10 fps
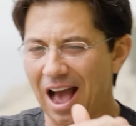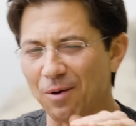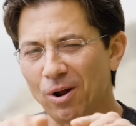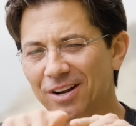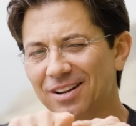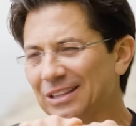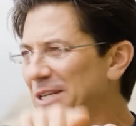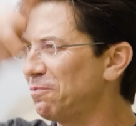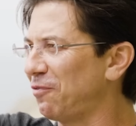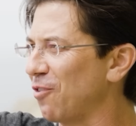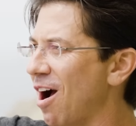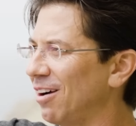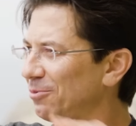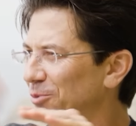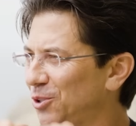I wanted to
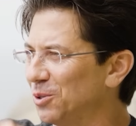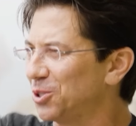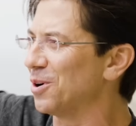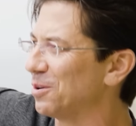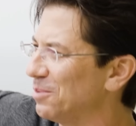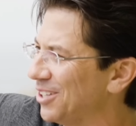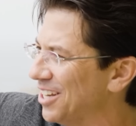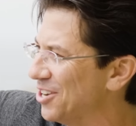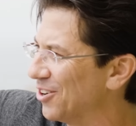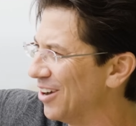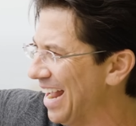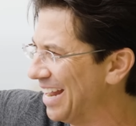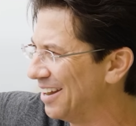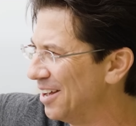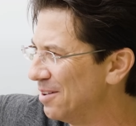leapfrog, doing two hundred million dollars a year
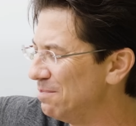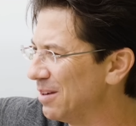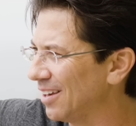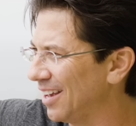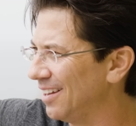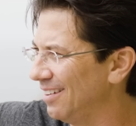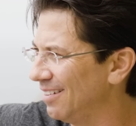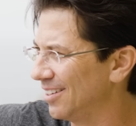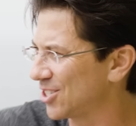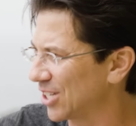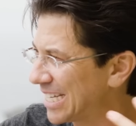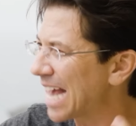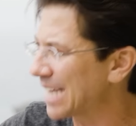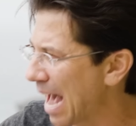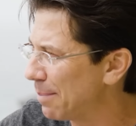in, in yeah.
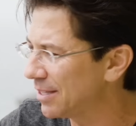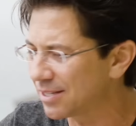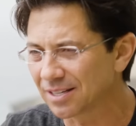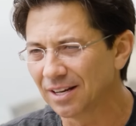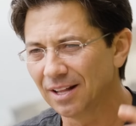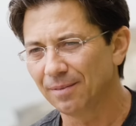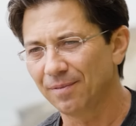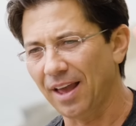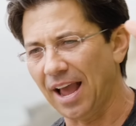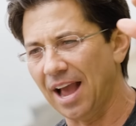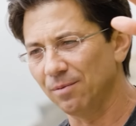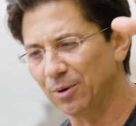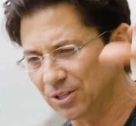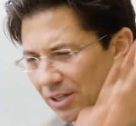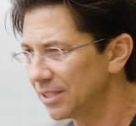success habits, yeah. and
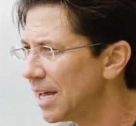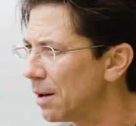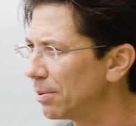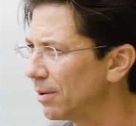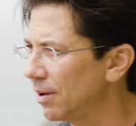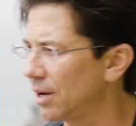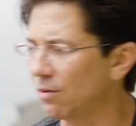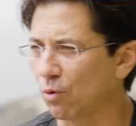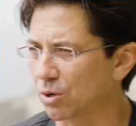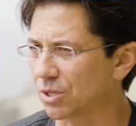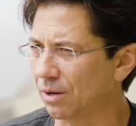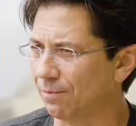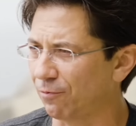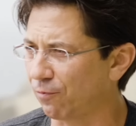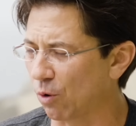we took a dip. Mm. And of course,
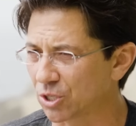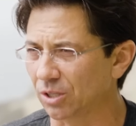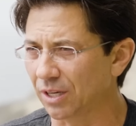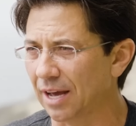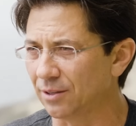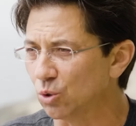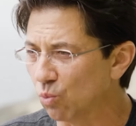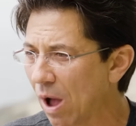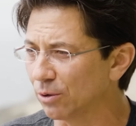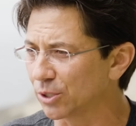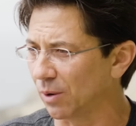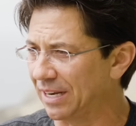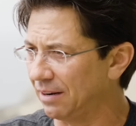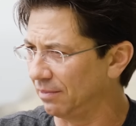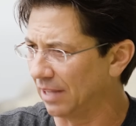fortunately, I do well, so
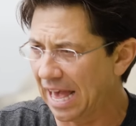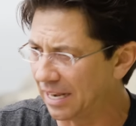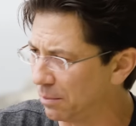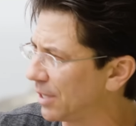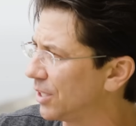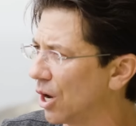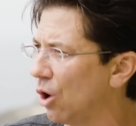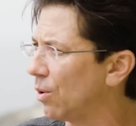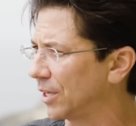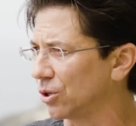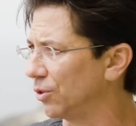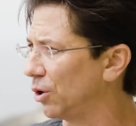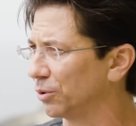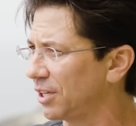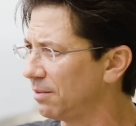I didn't let anybody go, and yeah. I told
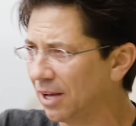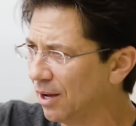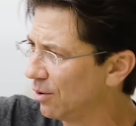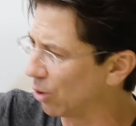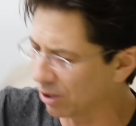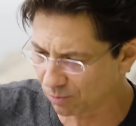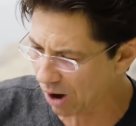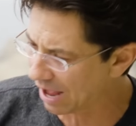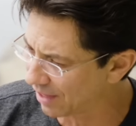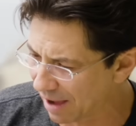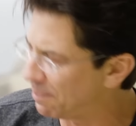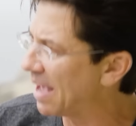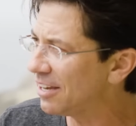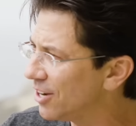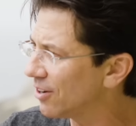the whole team, we're going to ride, I've
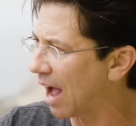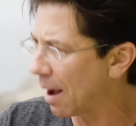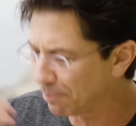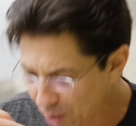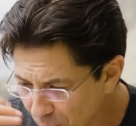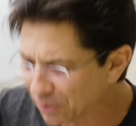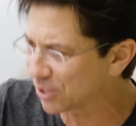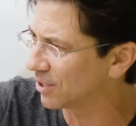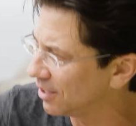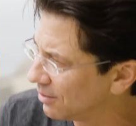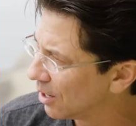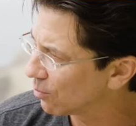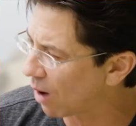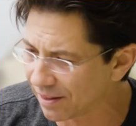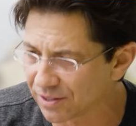been here, I'm purposely yeah.
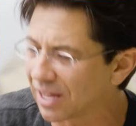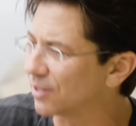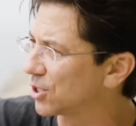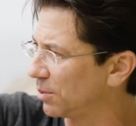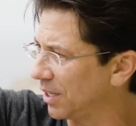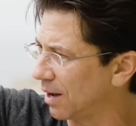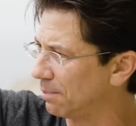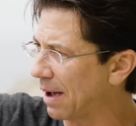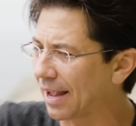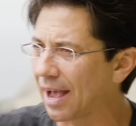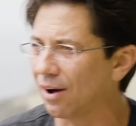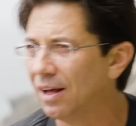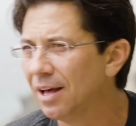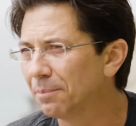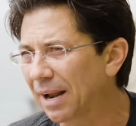riding this down so we can come back out.
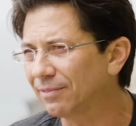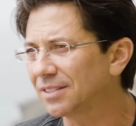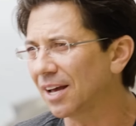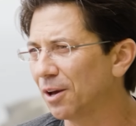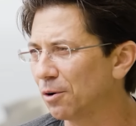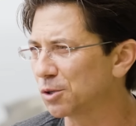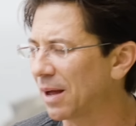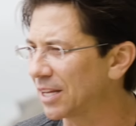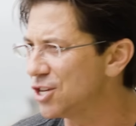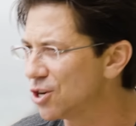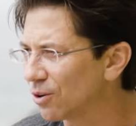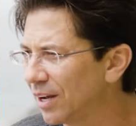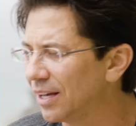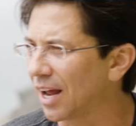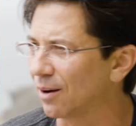Mm. But I have to tell you, I was about a
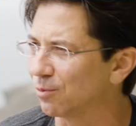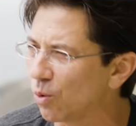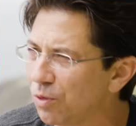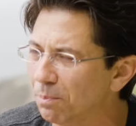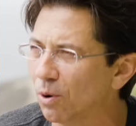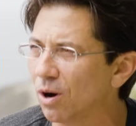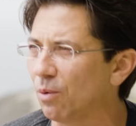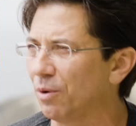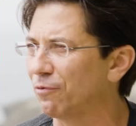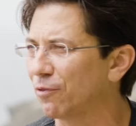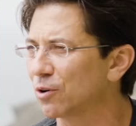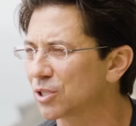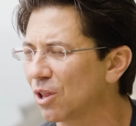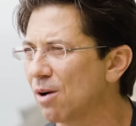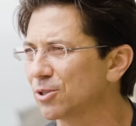year in, I wrote the book, we
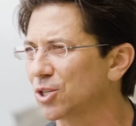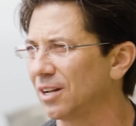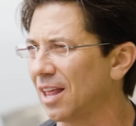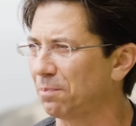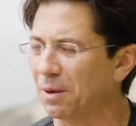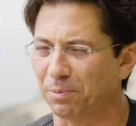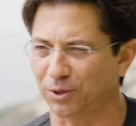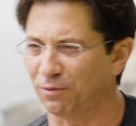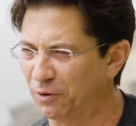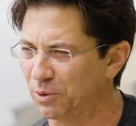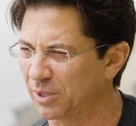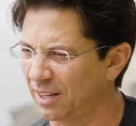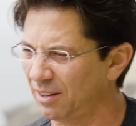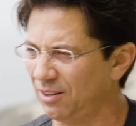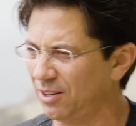first launched it, and a lot of people are confused,
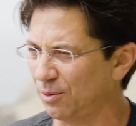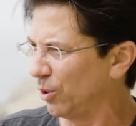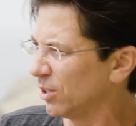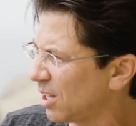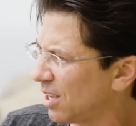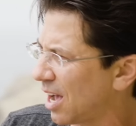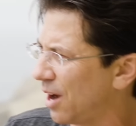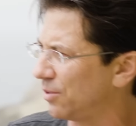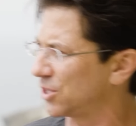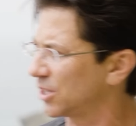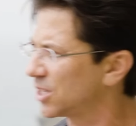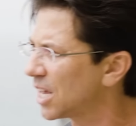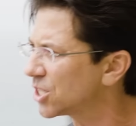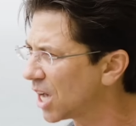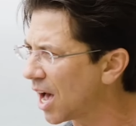like, you're the real estate guy or the
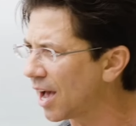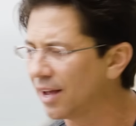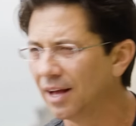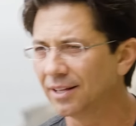success mm. guy.